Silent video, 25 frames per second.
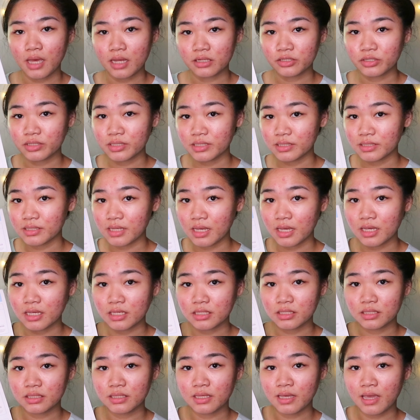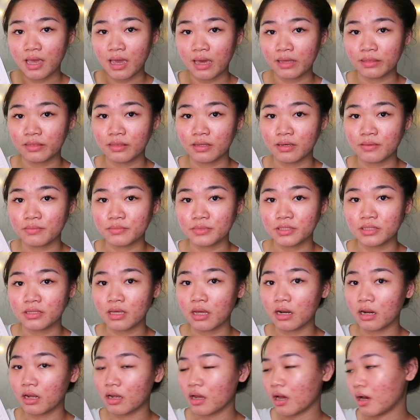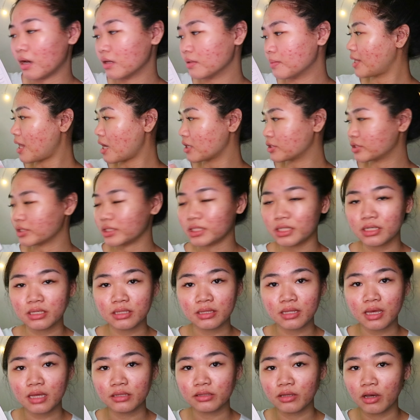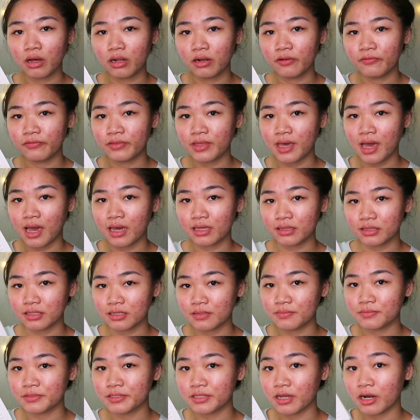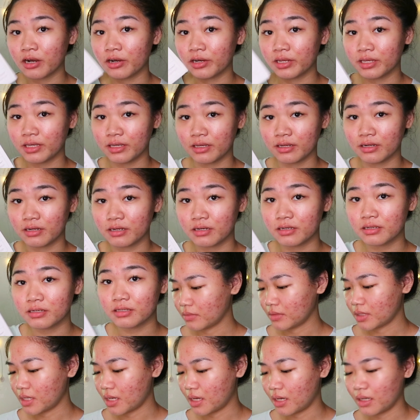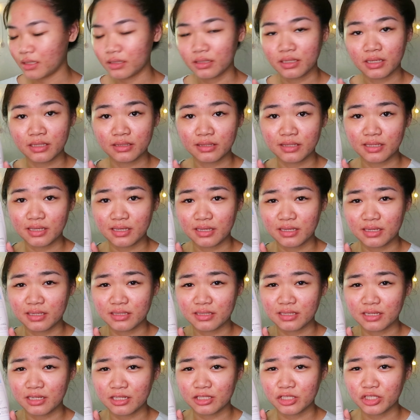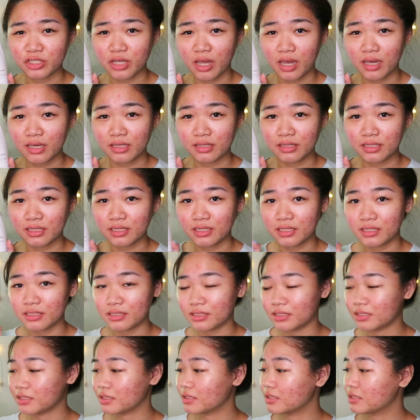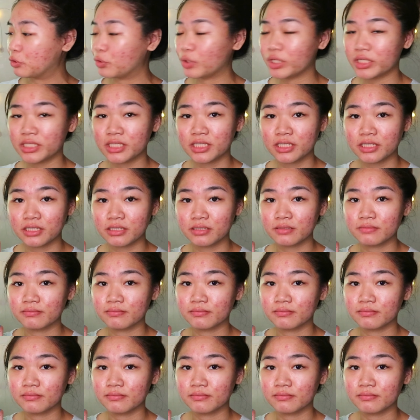actually says the items that I got, but actually not all of the items are here, and it is in Chinese, which